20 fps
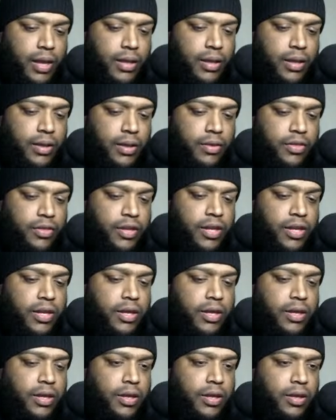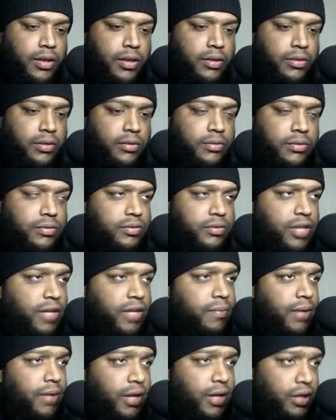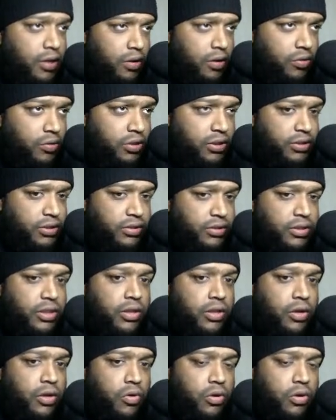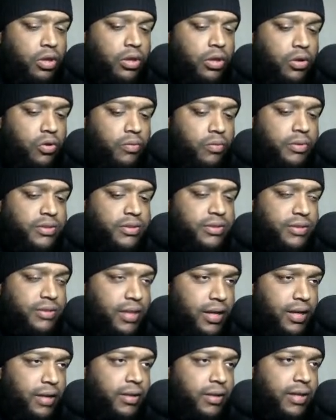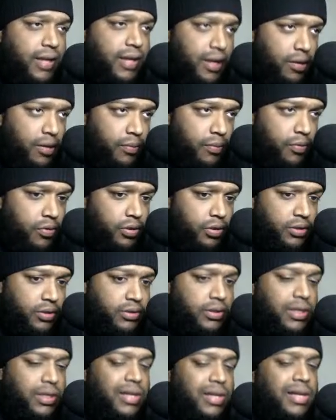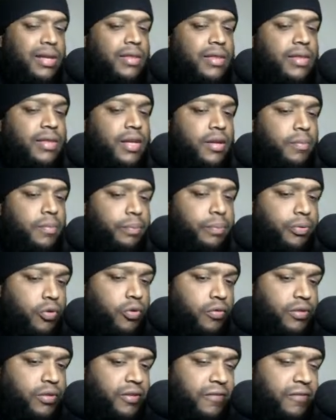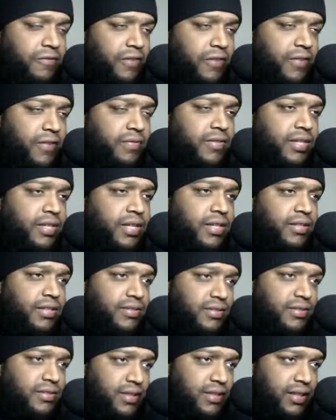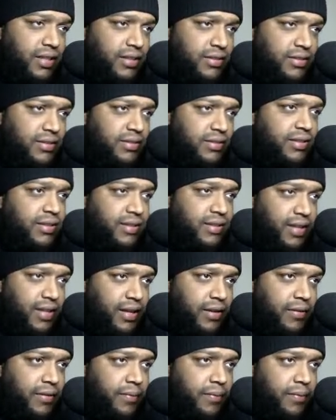the team that he coaches, the Oklahoma State Cowboys, they improved to 15-6 today.